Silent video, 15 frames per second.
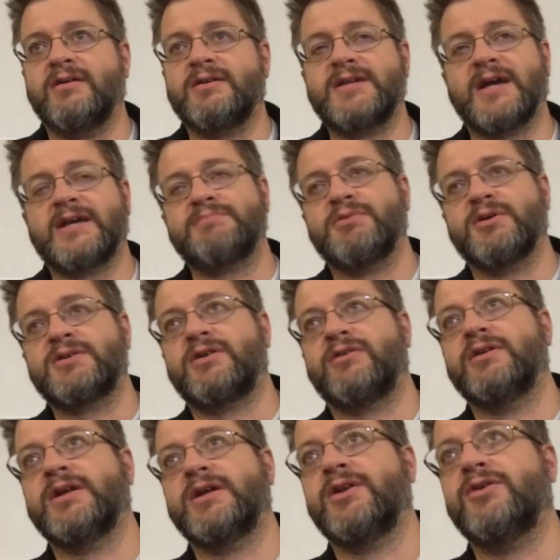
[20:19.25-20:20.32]
Textbooks are
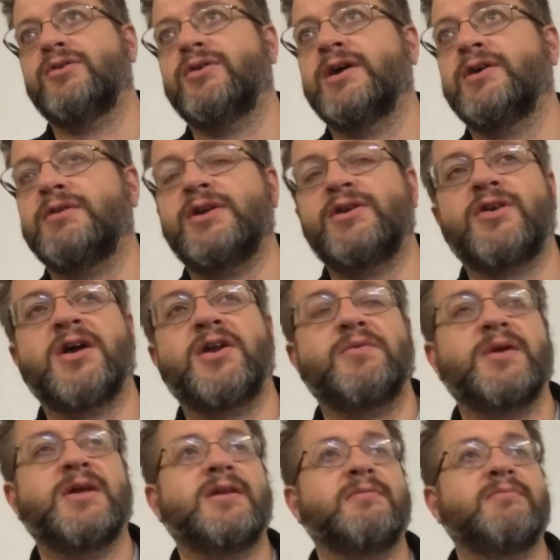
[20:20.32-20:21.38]
really annoying when you try to
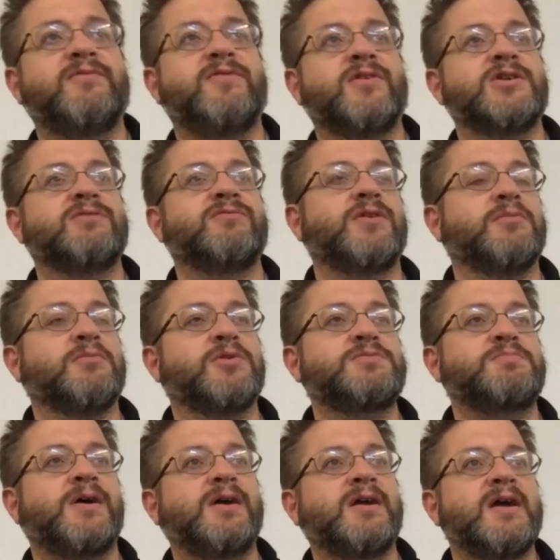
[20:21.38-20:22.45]
read them for the most
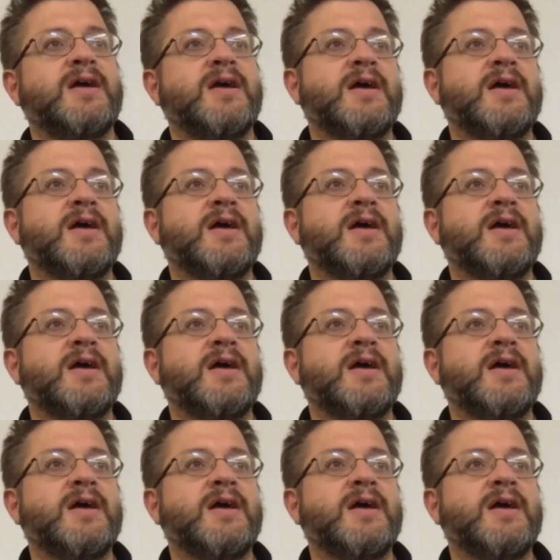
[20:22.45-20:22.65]
part.